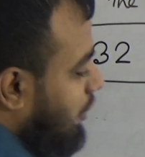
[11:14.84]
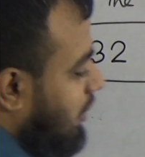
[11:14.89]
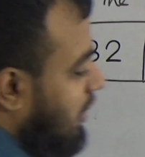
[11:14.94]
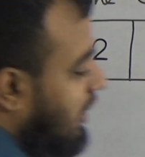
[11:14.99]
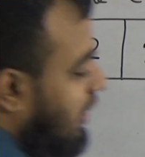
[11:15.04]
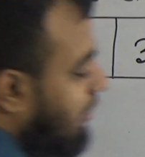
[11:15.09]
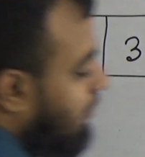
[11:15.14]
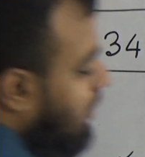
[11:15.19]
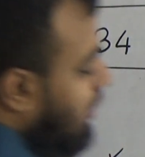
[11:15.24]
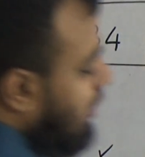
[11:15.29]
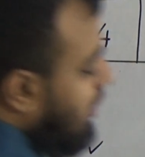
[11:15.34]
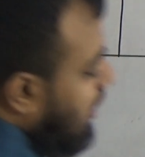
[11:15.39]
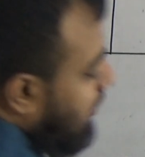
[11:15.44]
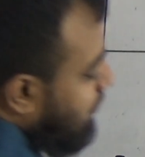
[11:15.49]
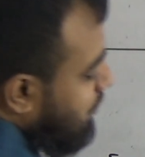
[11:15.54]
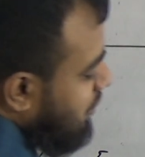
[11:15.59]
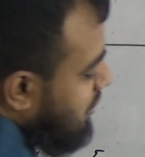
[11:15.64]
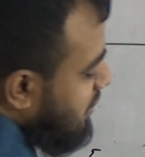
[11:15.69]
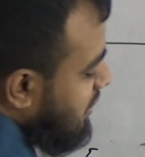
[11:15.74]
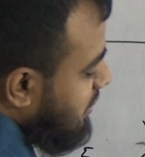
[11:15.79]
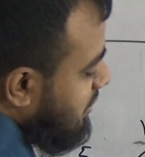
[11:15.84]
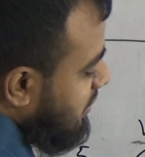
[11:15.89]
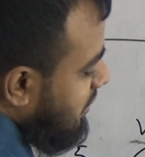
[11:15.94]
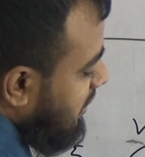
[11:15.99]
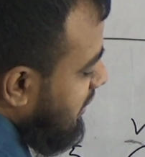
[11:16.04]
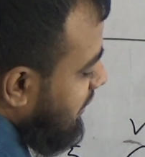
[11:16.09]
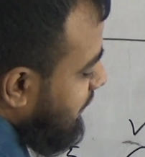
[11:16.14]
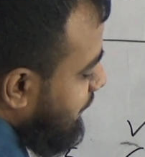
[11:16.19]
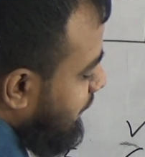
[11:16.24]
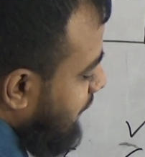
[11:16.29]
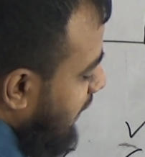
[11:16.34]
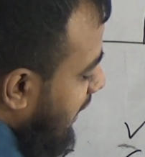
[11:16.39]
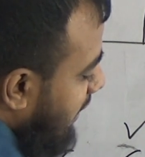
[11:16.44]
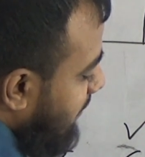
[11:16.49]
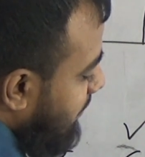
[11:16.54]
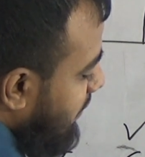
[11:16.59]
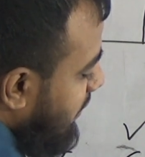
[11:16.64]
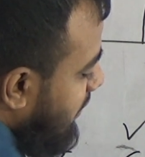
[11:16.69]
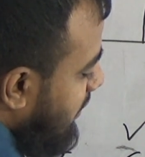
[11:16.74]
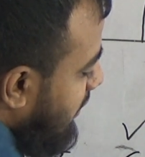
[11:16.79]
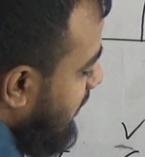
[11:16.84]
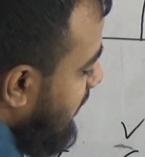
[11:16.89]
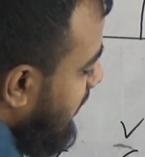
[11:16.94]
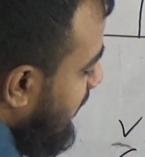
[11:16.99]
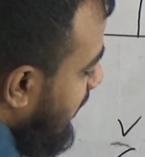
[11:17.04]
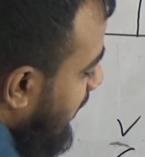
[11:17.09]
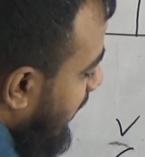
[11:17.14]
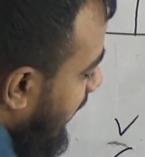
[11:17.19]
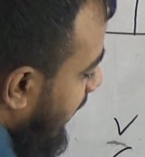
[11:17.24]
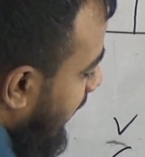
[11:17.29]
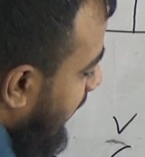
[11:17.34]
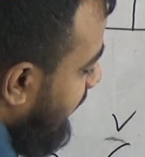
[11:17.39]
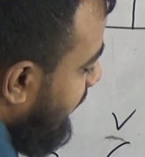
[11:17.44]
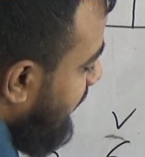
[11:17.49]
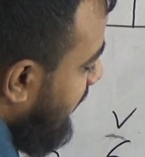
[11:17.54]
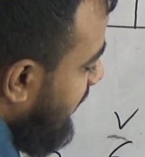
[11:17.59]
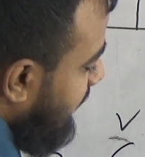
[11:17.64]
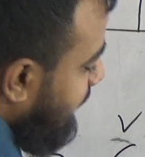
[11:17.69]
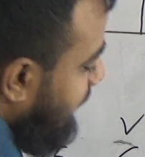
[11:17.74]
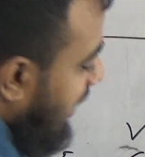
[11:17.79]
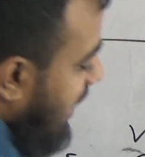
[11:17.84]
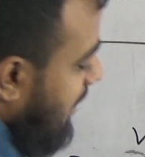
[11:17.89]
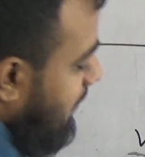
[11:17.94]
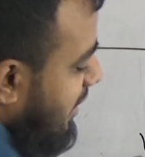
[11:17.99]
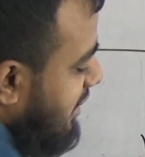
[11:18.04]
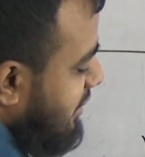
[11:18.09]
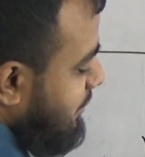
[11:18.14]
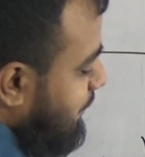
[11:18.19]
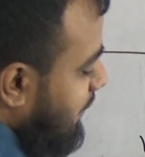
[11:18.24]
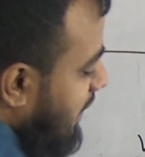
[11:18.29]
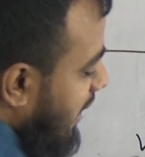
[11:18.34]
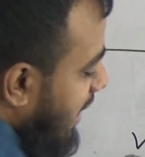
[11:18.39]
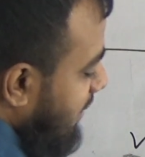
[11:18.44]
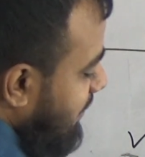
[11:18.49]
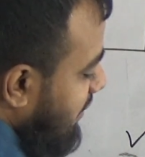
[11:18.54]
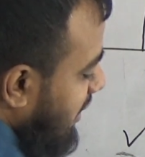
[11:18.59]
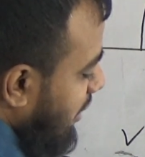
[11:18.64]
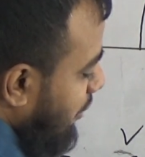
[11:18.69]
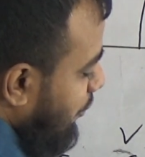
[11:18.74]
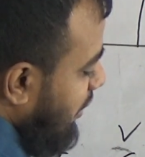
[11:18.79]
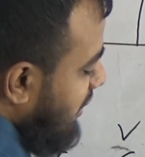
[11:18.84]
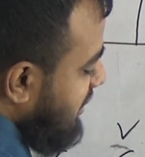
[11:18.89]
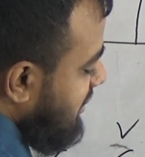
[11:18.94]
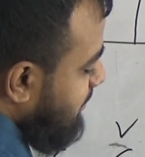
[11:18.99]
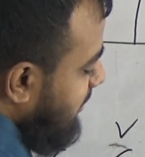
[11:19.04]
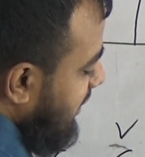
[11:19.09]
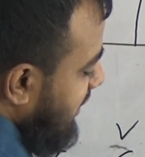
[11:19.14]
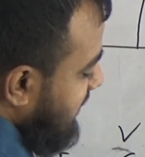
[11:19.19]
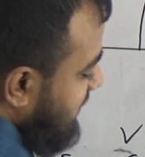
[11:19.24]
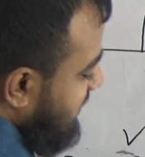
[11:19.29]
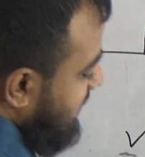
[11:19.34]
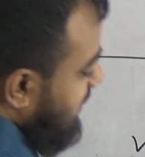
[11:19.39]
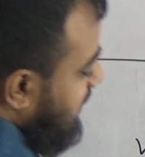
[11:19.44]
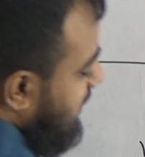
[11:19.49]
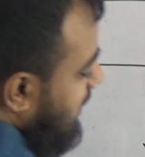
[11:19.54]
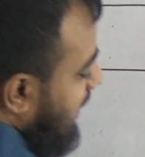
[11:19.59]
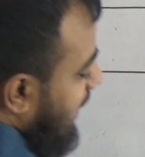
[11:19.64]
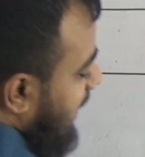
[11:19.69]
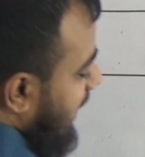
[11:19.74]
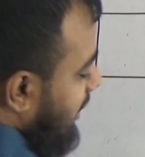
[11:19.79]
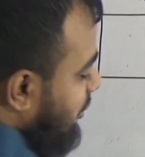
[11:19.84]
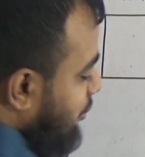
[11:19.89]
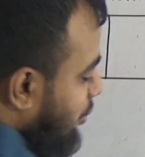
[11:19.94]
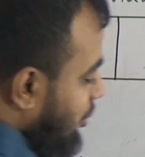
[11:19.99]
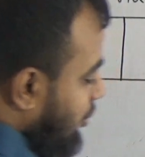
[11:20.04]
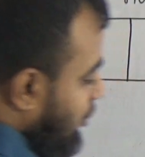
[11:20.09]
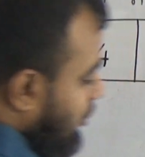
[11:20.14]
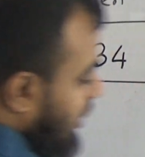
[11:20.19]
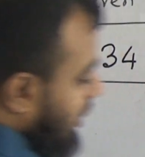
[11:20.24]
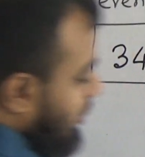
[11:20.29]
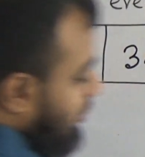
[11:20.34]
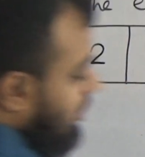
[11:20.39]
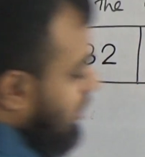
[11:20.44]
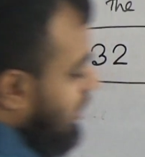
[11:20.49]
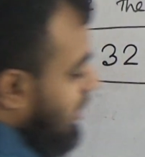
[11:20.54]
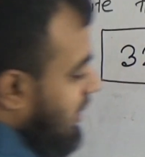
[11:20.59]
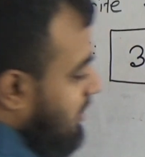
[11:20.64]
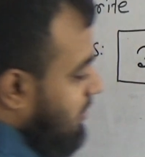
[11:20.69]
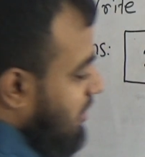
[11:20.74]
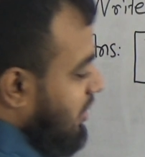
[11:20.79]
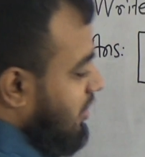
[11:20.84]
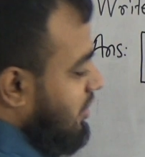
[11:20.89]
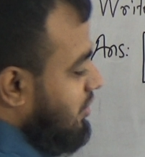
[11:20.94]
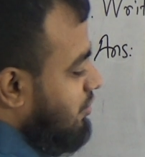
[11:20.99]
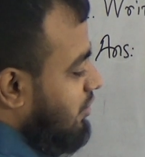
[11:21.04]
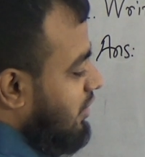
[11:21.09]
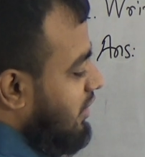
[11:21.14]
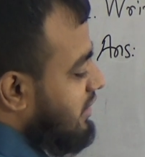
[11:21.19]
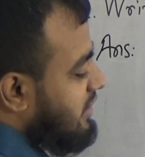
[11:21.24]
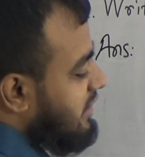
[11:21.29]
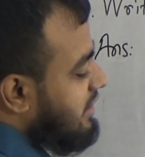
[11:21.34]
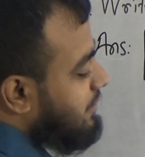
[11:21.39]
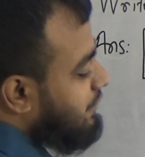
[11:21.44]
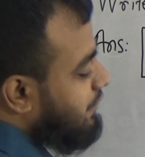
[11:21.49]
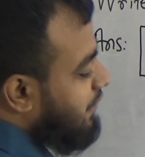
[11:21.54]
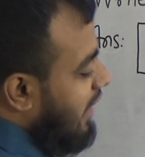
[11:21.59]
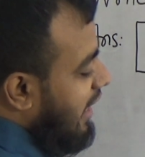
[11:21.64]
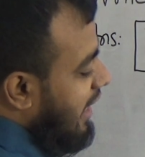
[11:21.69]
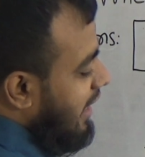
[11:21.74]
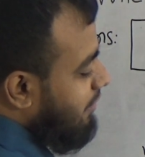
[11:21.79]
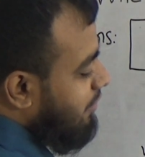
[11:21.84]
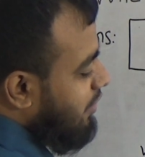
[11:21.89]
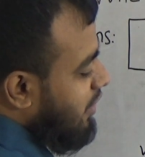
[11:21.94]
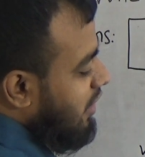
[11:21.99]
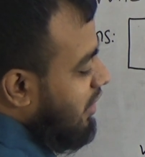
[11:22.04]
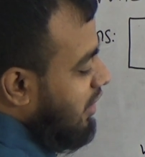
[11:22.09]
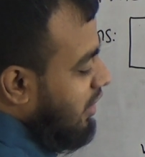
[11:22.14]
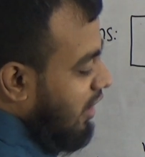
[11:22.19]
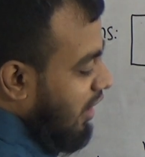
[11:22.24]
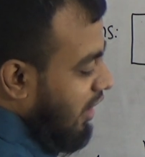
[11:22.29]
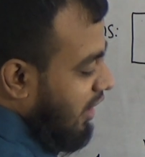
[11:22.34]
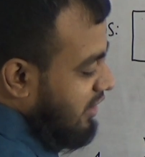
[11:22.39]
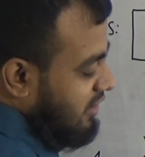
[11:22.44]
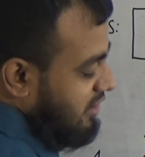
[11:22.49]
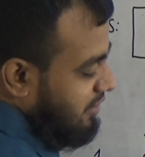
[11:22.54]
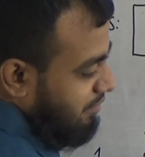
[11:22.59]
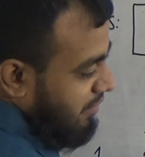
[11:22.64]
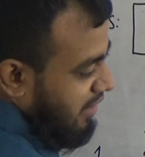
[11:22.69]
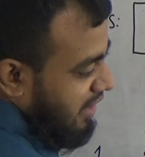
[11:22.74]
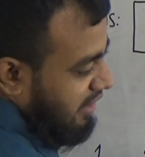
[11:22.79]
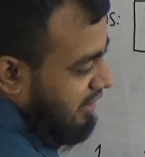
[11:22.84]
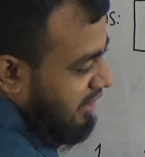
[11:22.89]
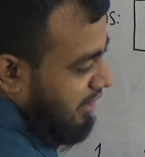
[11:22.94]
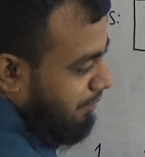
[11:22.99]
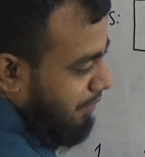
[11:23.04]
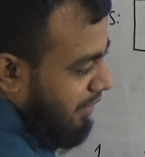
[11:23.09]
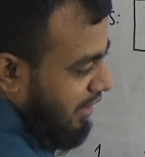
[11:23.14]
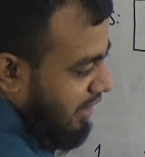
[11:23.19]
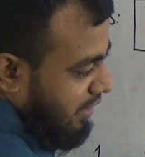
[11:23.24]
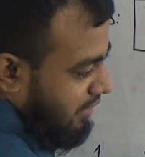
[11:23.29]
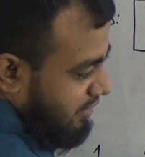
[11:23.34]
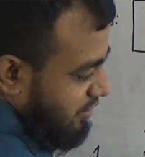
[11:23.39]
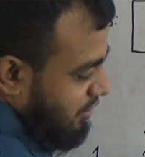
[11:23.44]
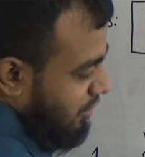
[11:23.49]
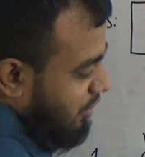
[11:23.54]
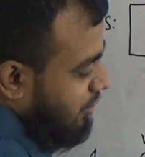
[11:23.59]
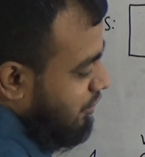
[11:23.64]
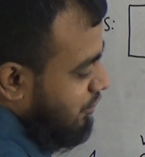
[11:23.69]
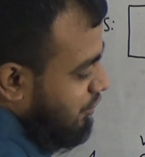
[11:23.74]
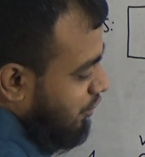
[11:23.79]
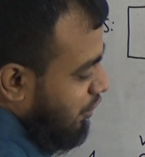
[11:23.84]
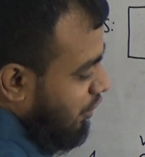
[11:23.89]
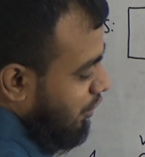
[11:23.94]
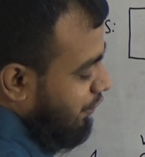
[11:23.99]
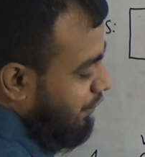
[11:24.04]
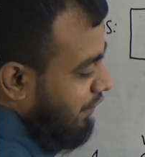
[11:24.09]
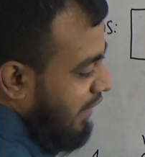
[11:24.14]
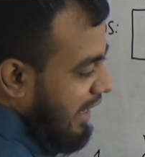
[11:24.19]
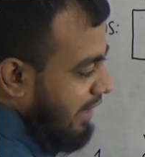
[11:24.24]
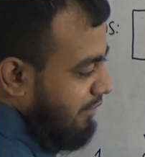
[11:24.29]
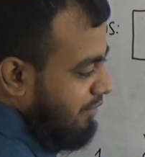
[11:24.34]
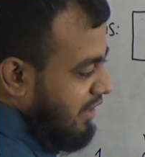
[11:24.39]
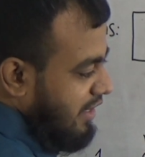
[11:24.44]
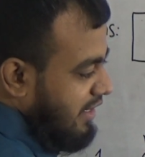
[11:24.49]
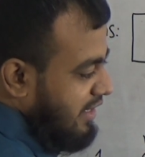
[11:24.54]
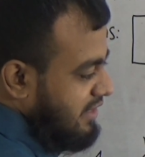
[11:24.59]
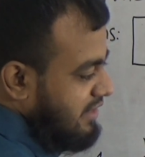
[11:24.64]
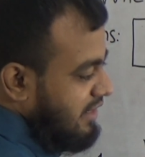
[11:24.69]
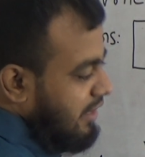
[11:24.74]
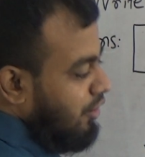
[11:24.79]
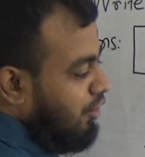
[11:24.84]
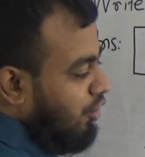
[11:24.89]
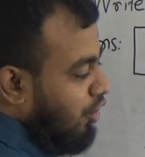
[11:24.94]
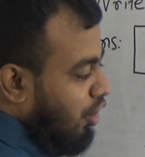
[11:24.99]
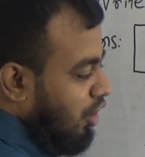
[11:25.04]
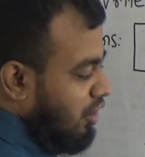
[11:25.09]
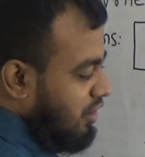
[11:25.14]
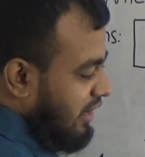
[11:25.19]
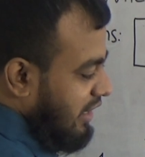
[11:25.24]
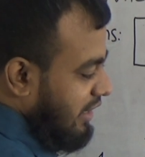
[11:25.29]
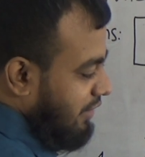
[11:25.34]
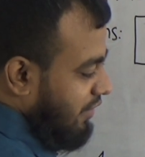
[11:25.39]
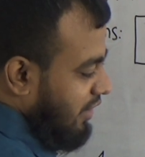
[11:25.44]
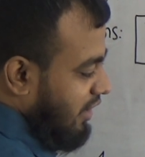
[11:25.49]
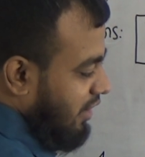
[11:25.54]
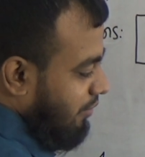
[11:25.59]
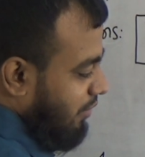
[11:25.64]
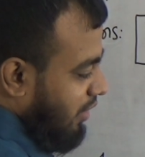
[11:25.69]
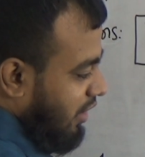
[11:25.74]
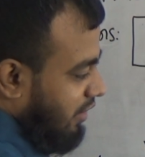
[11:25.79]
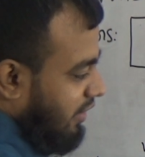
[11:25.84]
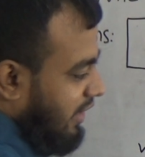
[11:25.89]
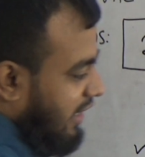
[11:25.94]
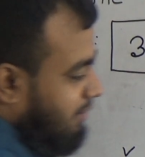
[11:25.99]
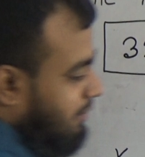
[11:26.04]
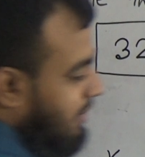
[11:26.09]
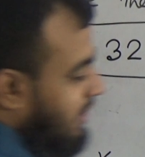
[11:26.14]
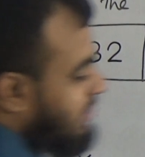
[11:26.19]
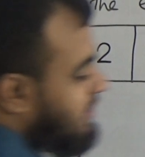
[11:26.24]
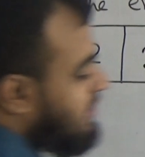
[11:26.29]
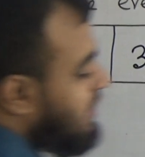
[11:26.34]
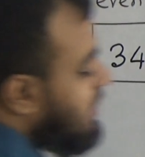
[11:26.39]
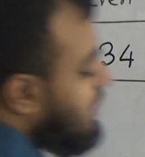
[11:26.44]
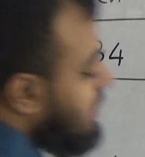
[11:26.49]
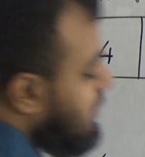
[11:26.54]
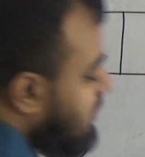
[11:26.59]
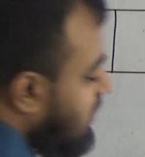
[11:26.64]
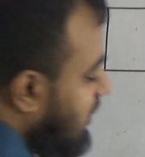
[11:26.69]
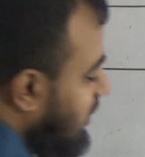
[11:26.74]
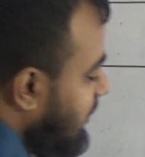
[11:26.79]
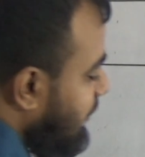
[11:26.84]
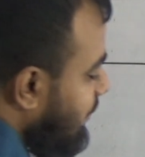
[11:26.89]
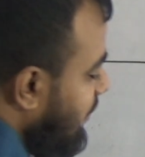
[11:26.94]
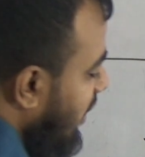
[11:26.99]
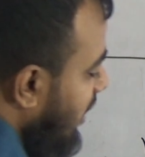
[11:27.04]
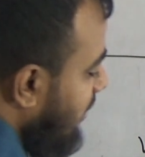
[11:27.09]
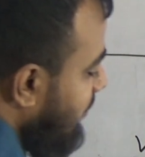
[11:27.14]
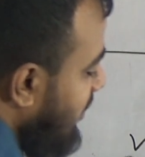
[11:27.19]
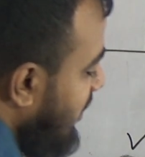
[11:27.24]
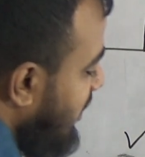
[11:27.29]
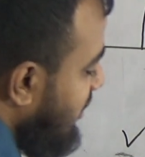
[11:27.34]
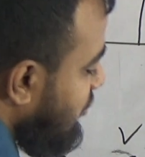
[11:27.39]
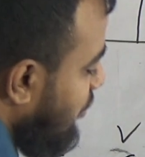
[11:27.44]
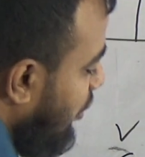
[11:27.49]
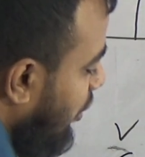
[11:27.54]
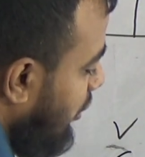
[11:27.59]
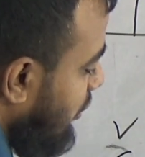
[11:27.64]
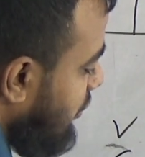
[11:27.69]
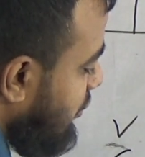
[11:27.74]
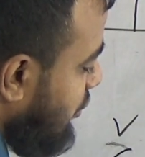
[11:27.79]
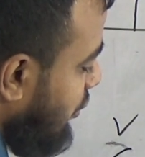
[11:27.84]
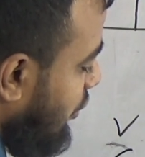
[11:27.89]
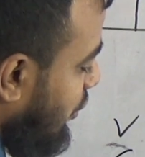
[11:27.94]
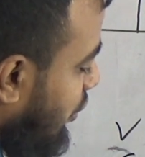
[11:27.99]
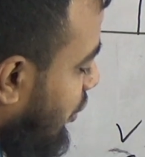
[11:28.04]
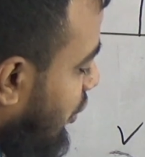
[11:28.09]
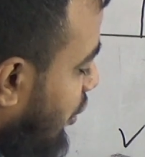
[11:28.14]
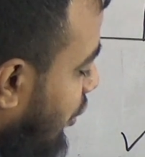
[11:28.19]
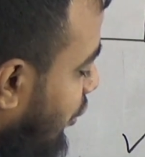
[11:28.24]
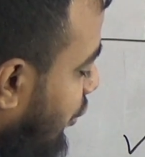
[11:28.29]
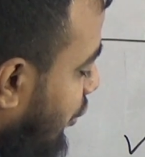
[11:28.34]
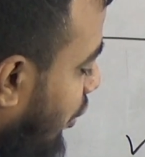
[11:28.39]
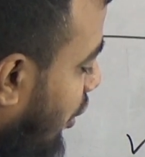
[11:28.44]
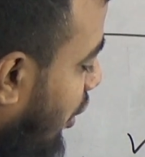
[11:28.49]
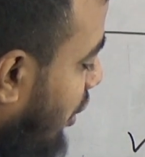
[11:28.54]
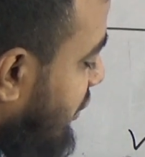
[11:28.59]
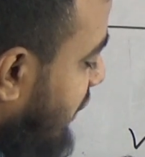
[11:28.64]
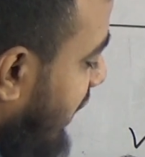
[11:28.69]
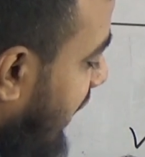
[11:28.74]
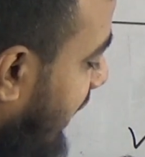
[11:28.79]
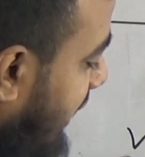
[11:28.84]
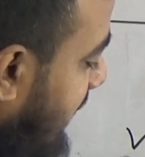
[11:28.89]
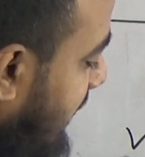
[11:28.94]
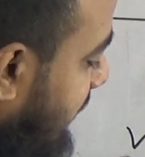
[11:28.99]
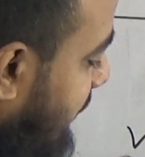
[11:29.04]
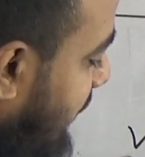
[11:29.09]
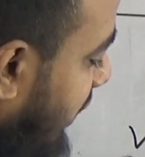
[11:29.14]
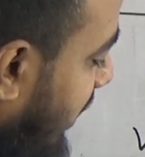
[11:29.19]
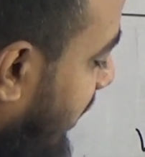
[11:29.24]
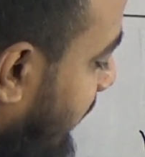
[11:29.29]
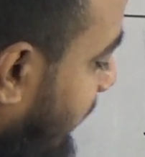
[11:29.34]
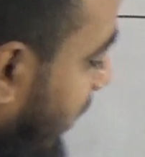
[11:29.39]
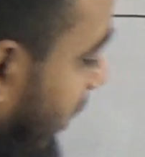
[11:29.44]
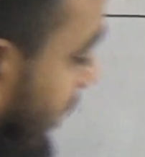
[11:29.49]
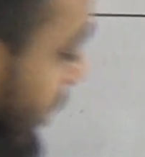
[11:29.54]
the number comes which is 35 and 35 has 5 in the ones place and we know that already, my dear students, is 5 can't make the pairs. So 5 is not an even number. That means 35 is also not an even number.